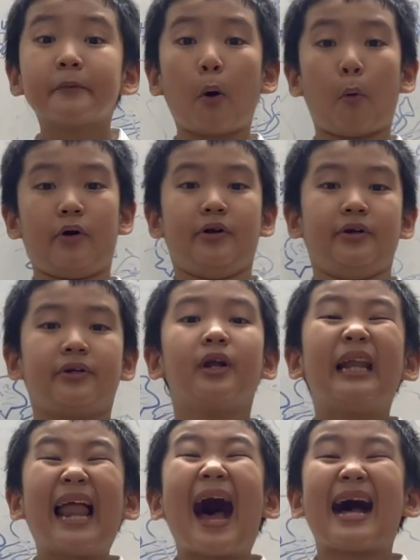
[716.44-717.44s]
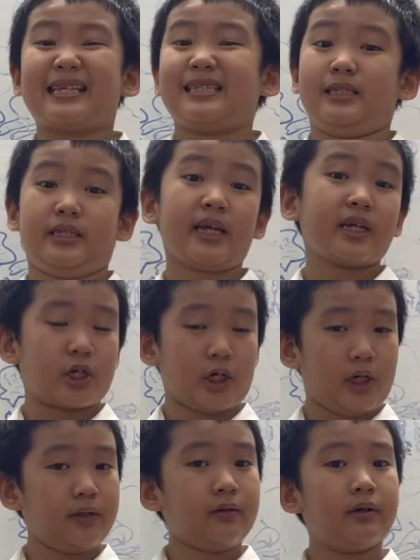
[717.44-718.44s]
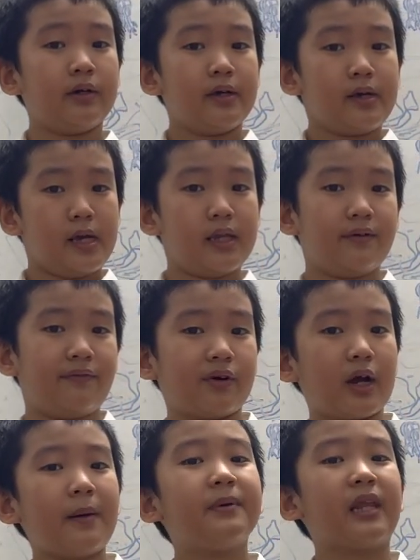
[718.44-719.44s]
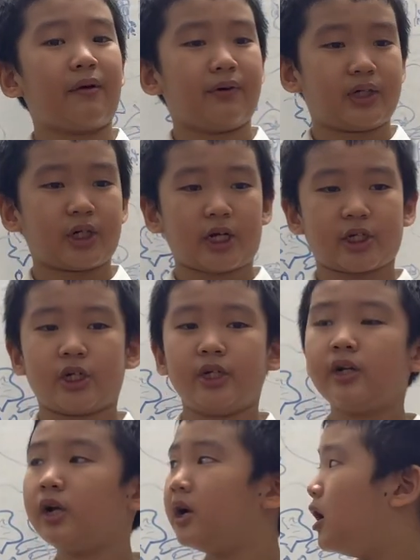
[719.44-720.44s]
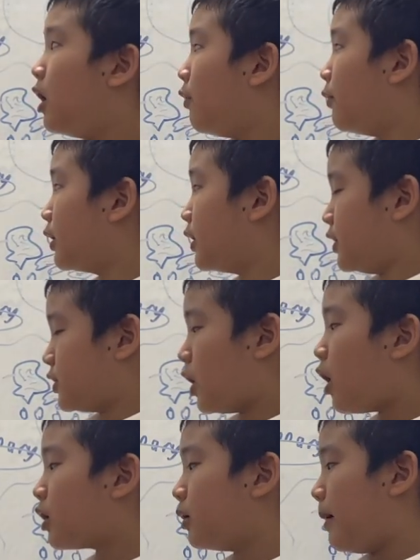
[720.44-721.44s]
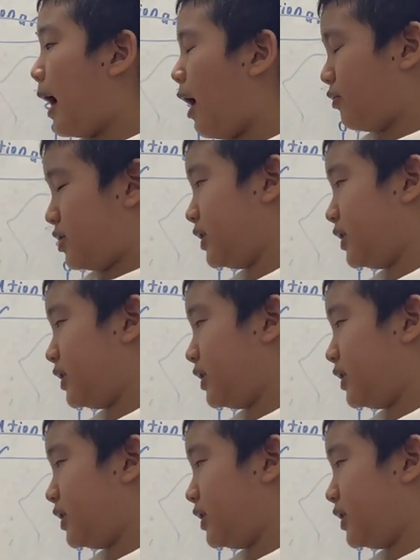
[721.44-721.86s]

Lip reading: or the last section in the vocabulary section we're gonna talk about